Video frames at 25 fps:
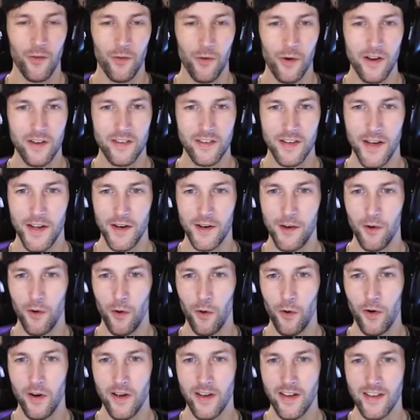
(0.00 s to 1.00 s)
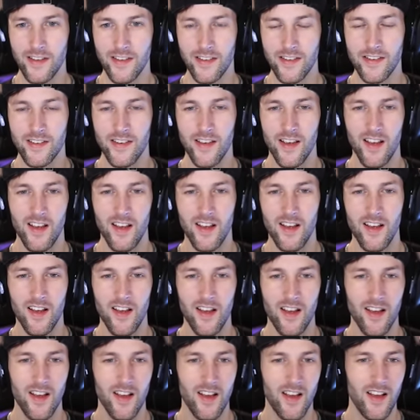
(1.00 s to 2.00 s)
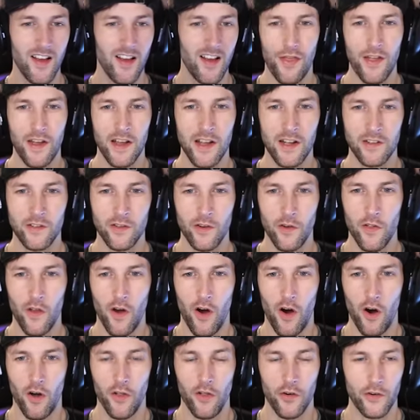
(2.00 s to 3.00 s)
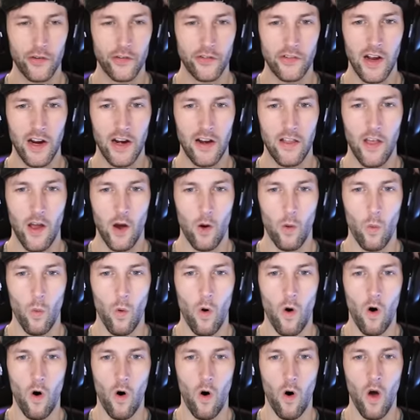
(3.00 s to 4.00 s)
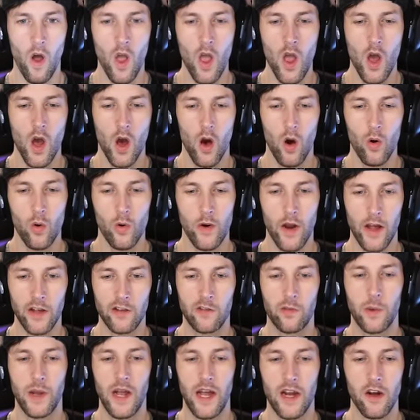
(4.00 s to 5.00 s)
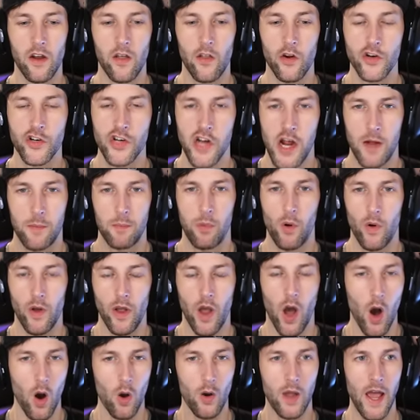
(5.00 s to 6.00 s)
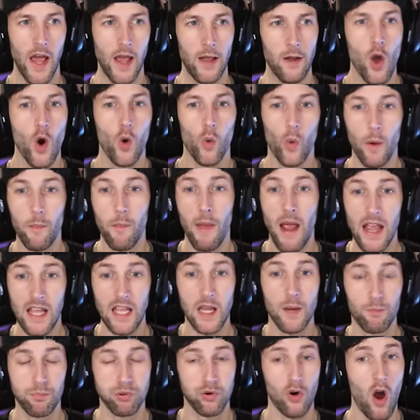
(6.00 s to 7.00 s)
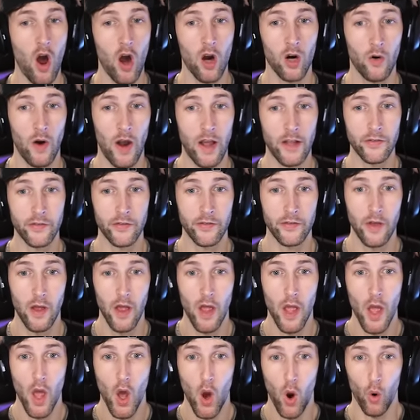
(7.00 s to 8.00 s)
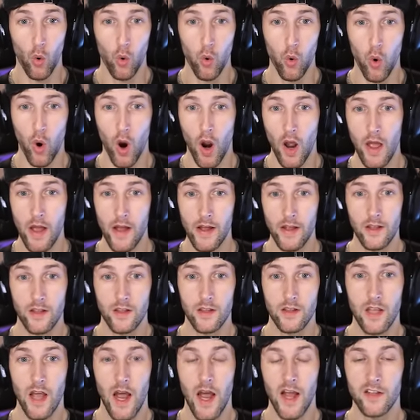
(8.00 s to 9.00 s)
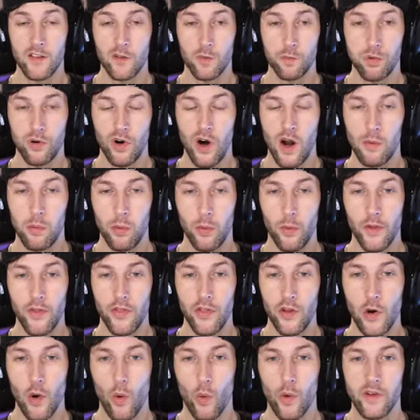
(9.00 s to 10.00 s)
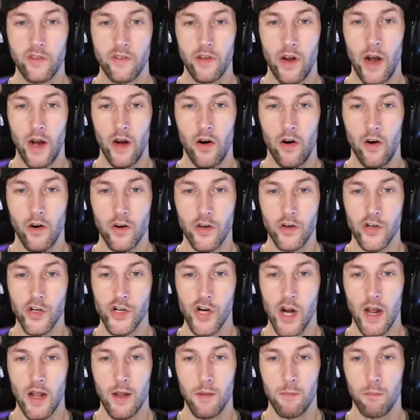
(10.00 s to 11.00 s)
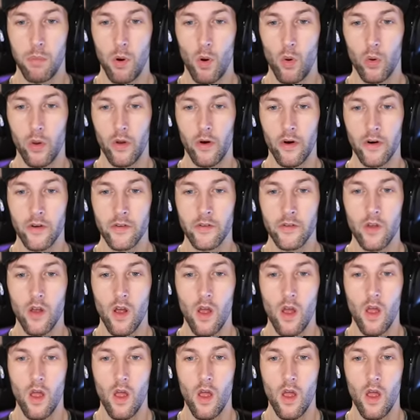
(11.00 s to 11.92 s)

What is that noise? I think it's on the other side of that wall. Oh, nice. We got another checkpoint. Okay, we're making progress. Ooh, that's probably the noise that I heard. Giant boulders.